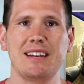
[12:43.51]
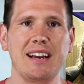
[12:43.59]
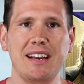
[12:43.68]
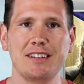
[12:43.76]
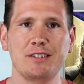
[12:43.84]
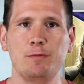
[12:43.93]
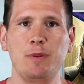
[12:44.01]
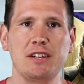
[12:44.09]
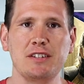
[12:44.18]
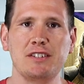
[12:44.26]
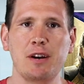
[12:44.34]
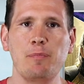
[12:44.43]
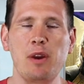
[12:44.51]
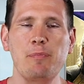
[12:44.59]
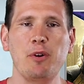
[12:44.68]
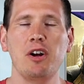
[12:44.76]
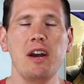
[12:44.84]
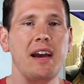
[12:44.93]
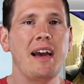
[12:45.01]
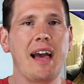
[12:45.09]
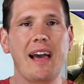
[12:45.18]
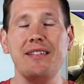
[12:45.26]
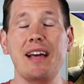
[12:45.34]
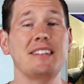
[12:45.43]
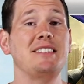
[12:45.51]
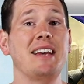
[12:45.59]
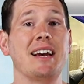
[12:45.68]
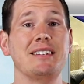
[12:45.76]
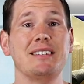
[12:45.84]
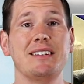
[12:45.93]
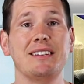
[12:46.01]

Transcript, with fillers: I guess speak to some people. And that's it.